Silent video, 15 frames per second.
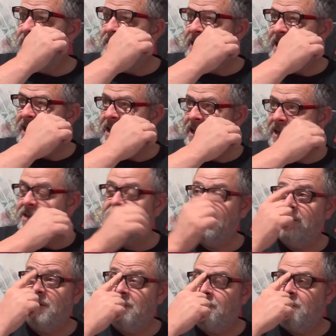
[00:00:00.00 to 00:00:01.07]

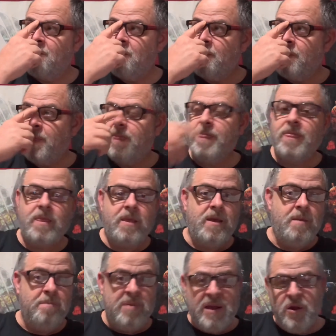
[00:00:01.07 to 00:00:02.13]
and
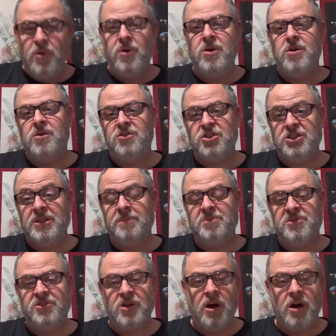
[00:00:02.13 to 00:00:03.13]
Imperial ships